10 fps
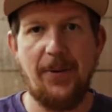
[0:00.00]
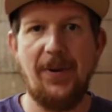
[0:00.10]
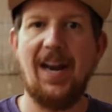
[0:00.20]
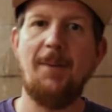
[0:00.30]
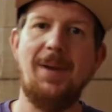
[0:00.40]

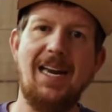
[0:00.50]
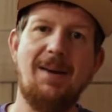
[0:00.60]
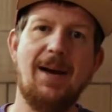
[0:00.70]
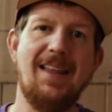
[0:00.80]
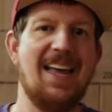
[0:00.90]
What I mean
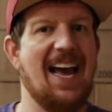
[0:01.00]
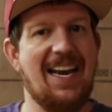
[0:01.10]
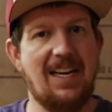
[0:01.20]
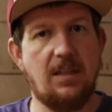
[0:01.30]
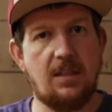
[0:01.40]
by
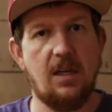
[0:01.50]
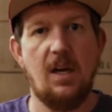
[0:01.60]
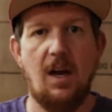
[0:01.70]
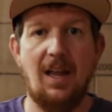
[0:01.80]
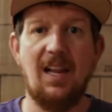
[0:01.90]
that is
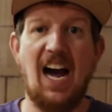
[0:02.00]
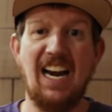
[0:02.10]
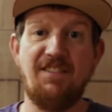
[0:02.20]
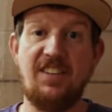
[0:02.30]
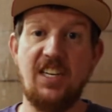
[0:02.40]
a lot
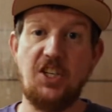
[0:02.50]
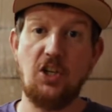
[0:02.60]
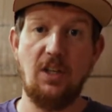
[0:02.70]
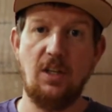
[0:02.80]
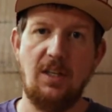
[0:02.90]
of digital